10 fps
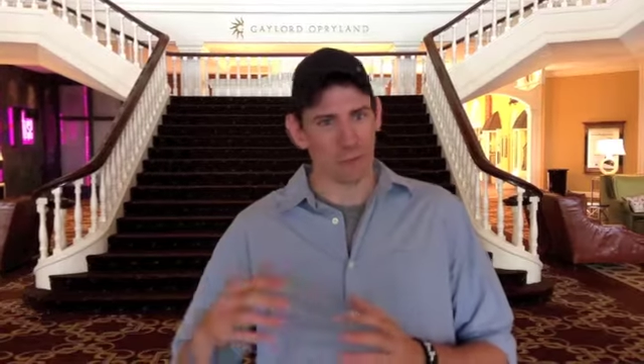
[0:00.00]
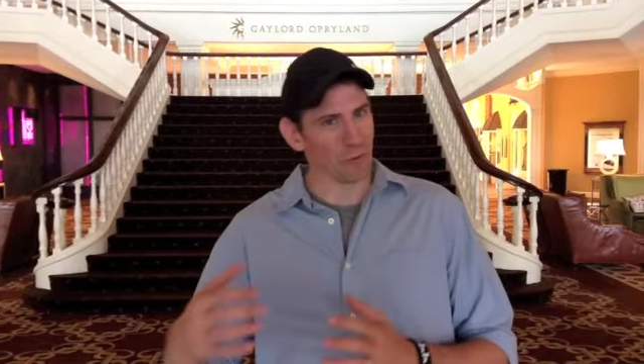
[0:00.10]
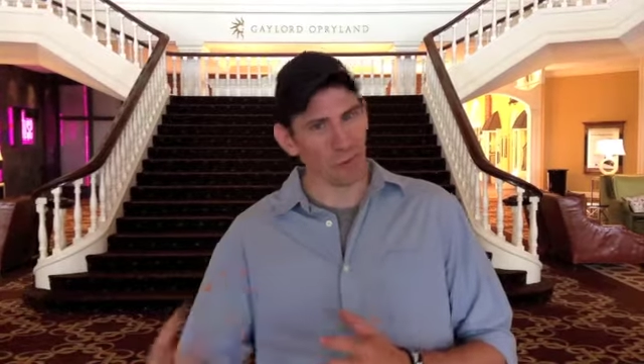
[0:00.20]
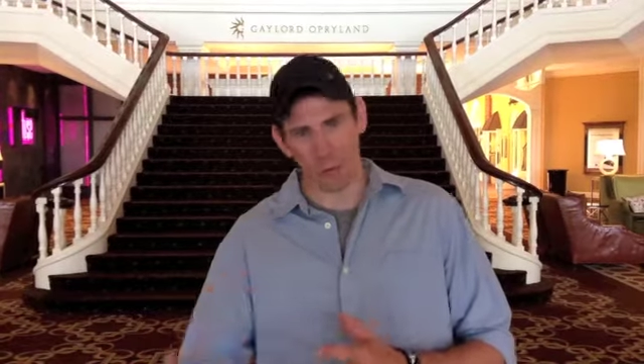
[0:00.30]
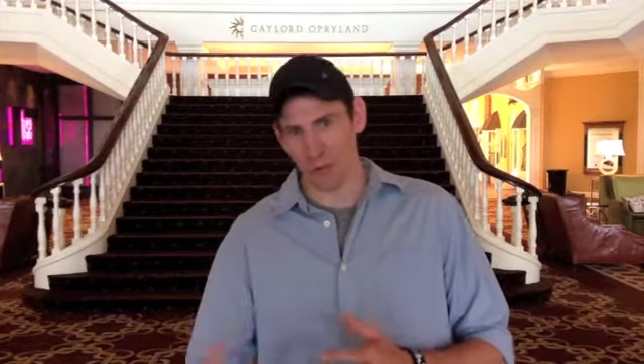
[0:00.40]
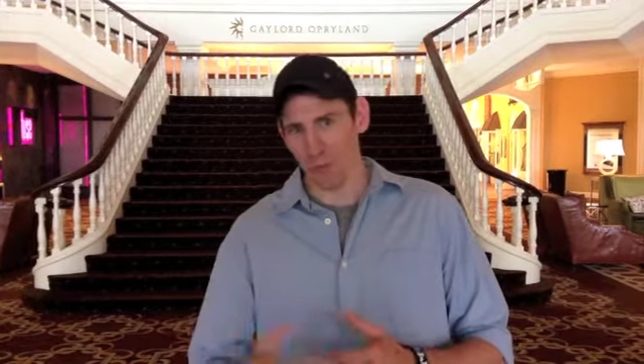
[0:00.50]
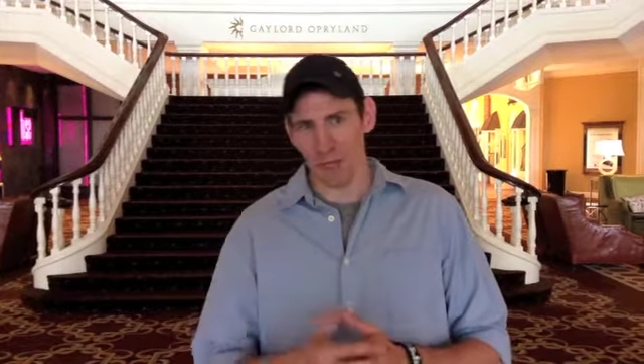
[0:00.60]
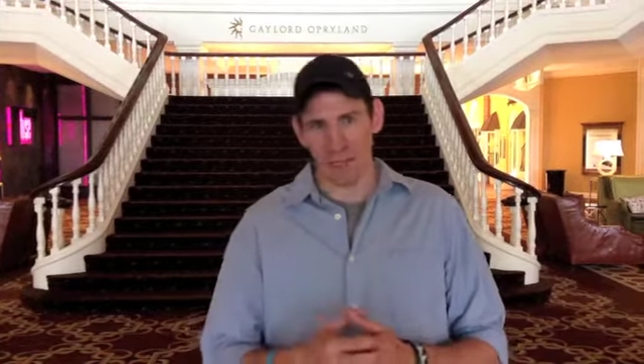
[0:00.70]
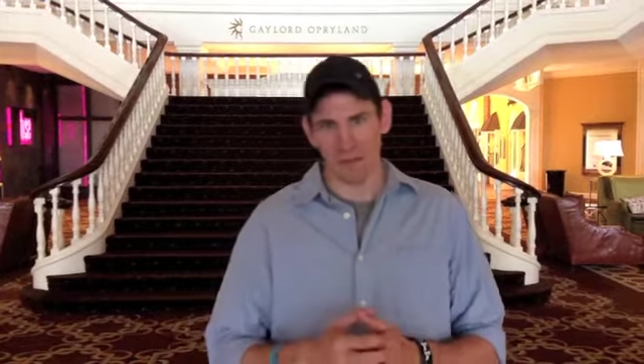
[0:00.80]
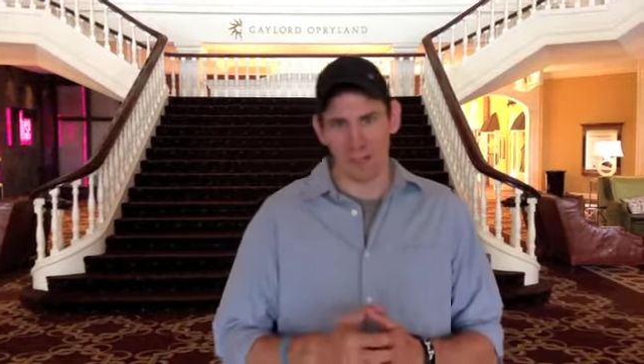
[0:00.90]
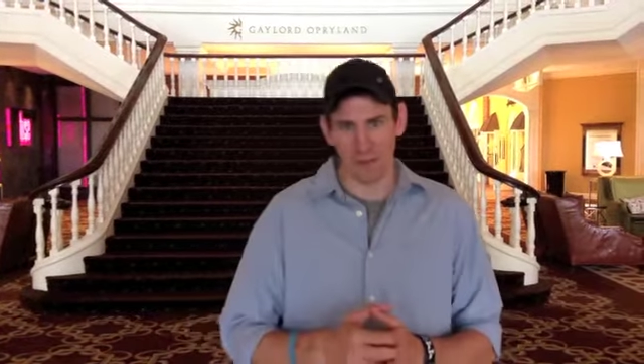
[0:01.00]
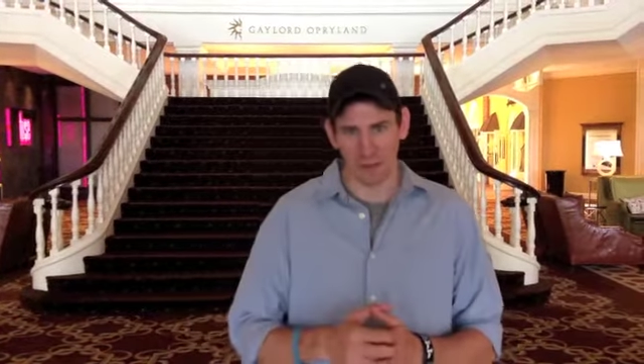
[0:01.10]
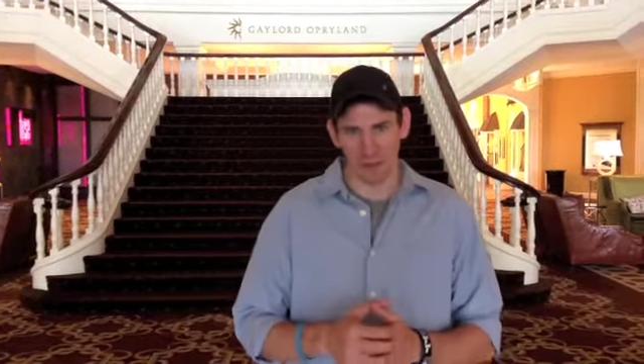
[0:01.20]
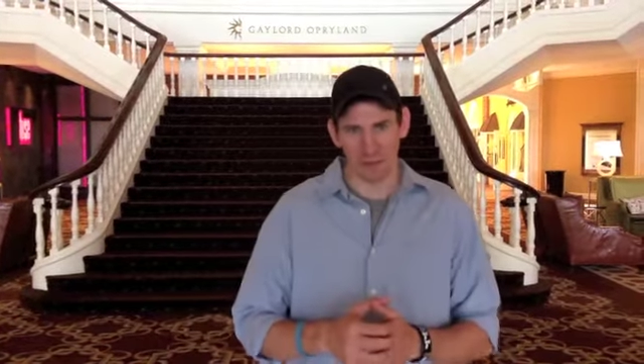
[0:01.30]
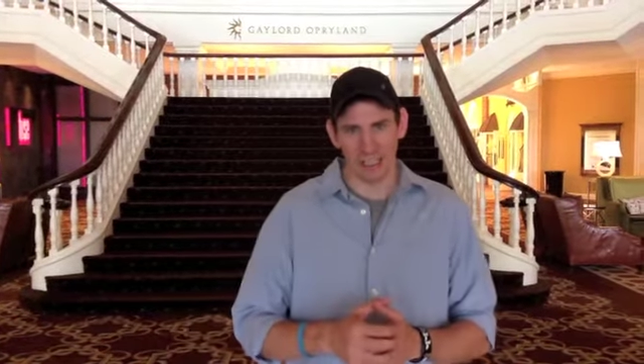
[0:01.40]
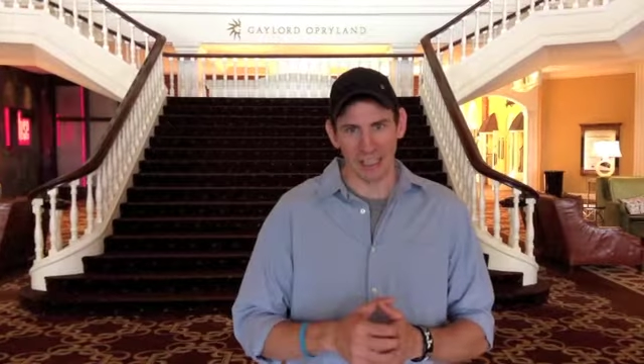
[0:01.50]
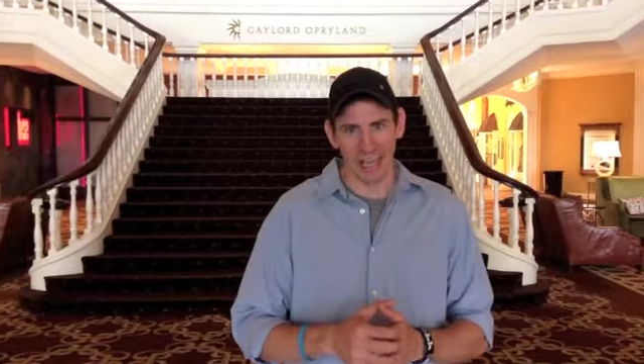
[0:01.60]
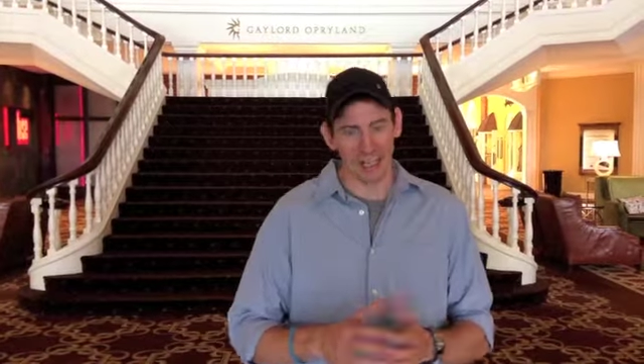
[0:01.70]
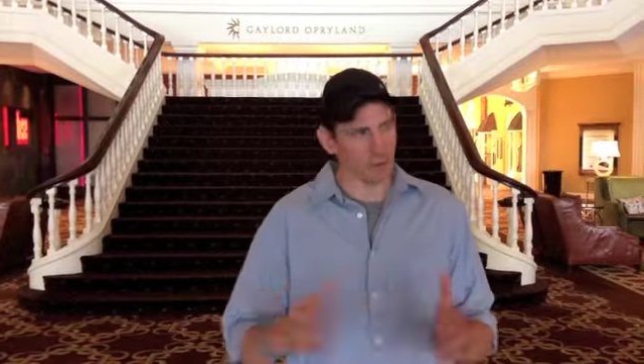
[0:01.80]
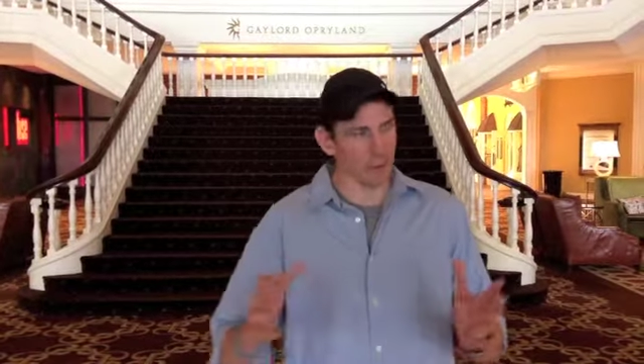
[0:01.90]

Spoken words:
through social media, video, things like that.